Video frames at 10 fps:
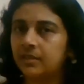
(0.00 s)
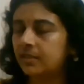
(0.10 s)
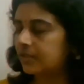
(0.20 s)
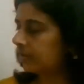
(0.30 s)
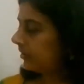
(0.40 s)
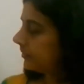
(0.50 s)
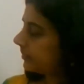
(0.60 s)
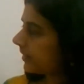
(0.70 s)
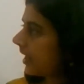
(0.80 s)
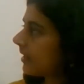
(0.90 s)

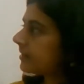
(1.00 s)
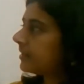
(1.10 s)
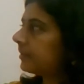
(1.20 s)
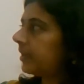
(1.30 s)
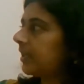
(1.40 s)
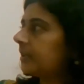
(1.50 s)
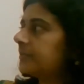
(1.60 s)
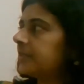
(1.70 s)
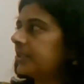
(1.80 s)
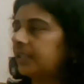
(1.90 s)
So the answer
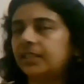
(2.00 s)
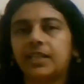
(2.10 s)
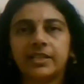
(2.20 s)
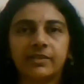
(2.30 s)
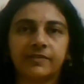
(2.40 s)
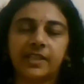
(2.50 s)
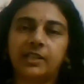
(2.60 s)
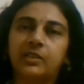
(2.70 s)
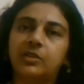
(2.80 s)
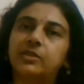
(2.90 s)
becomes, in case of
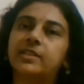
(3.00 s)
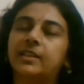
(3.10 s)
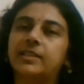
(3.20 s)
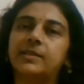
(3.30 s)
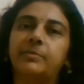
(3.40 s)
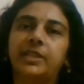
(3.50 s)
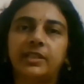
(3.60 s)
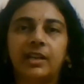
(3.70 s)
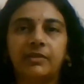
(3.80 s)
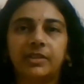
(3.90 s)
cellulose there is a
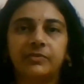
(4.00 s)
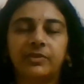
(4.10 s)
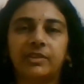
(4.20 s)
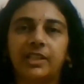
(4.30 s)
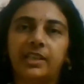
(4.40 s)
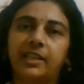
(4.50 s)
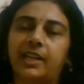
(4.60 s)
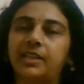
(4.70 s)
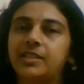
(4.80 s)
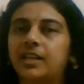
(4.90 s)
beta 1,4
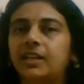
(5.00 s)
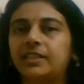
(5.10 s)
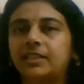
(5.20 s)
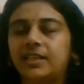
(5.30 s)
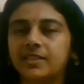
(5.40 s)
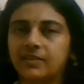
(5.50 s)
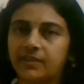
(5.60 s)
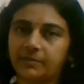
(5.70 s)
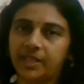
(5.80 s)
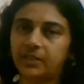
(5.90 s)
linkage and in case of
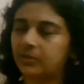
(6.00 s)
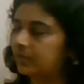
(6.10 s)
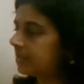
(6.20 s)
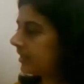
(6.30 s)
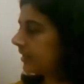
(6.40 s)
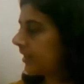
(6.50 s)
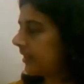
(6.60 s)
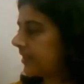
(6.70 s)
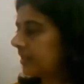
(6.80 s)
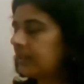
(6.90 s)
amylose there
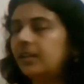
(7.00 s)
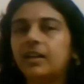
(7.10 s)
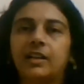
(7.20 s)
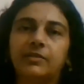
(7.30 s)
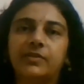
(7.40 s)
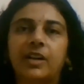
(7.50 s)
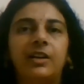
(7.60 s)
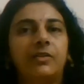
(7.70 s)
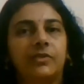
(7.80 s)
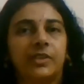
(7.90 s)
is a
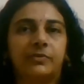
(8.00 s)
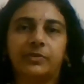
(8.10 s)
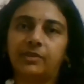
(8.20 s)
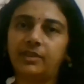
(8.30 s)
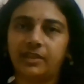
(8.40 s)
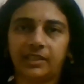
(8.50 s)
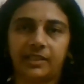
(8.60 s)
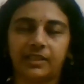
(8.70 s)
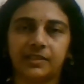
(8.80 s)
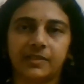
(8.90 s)
alpha 1,4
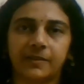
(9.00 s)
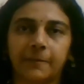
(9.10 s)
linkage.